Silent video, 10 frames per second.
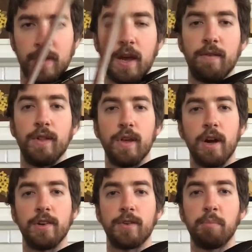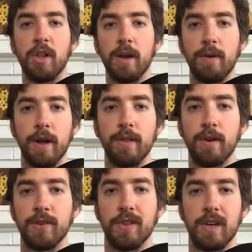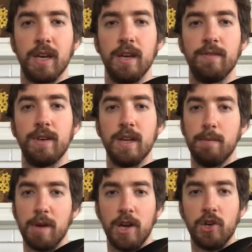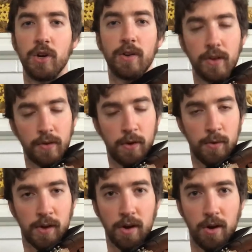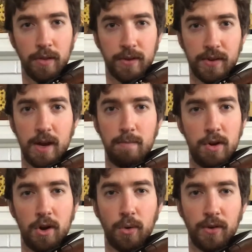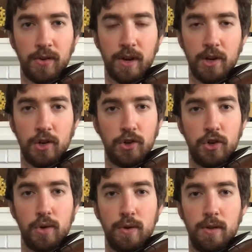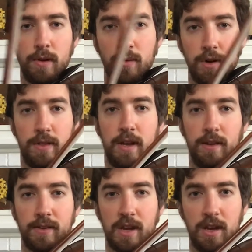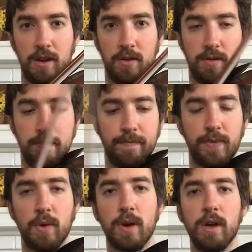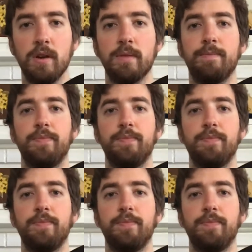everything I just played right there is in the key of D major because I was using all the same notes that I just showed you that were in that scale, okay?